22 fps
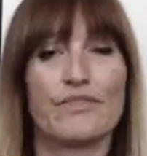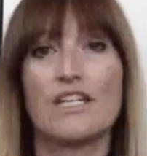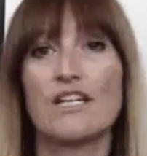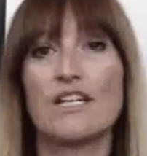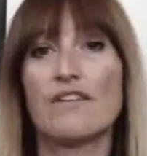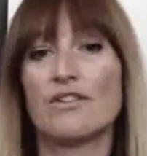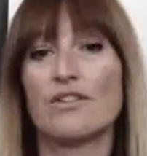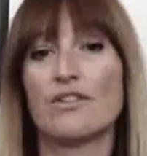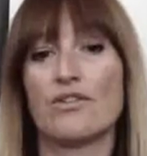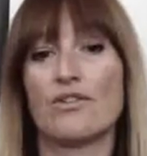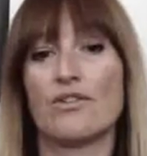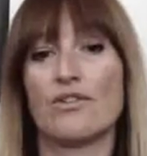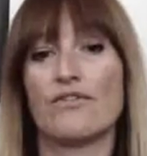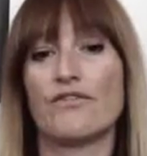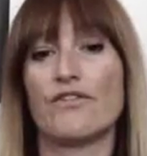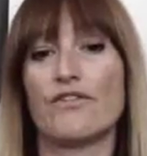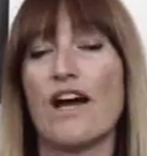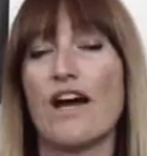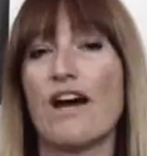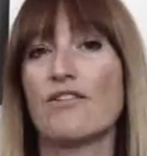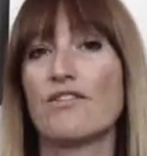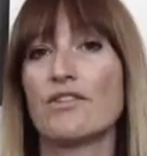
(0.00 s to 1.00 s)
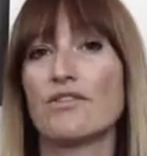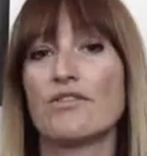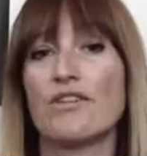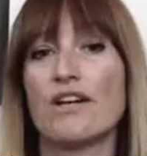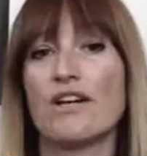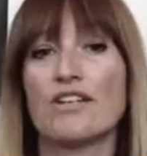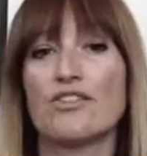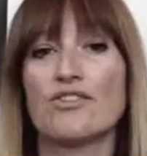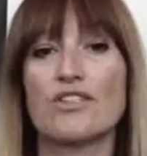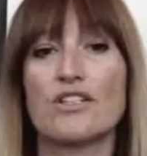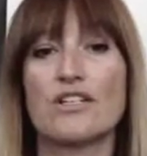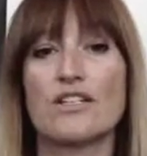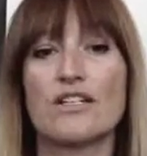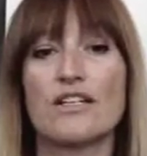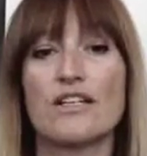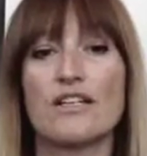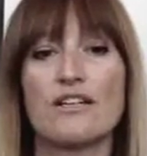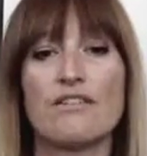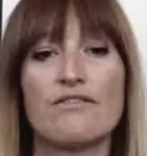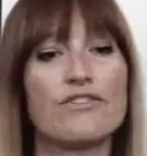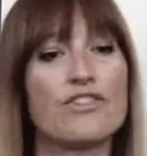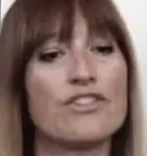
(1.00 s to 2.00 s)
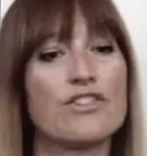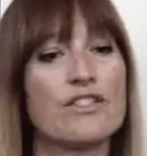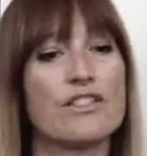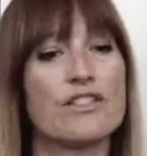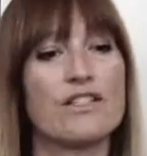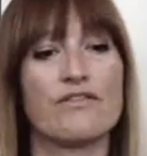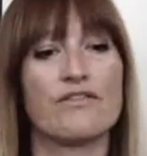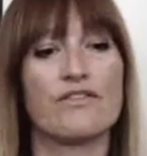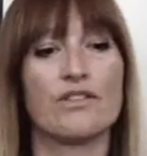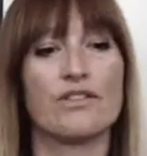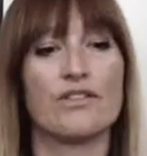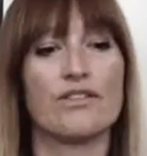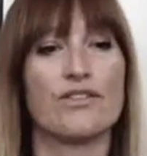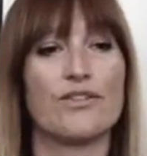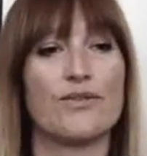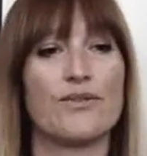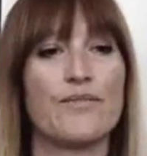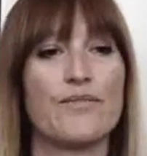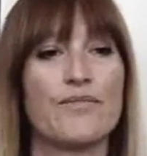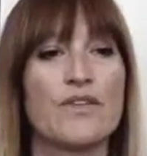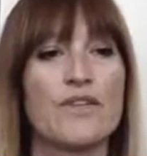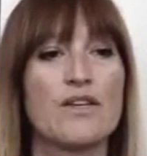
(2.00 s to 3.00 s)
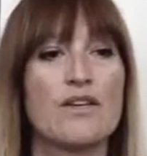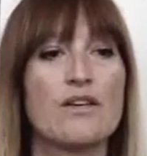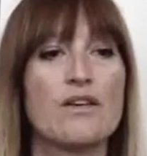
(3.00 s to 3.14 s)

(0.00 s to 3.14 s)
give a little. If you have a little extra to give, just give a little.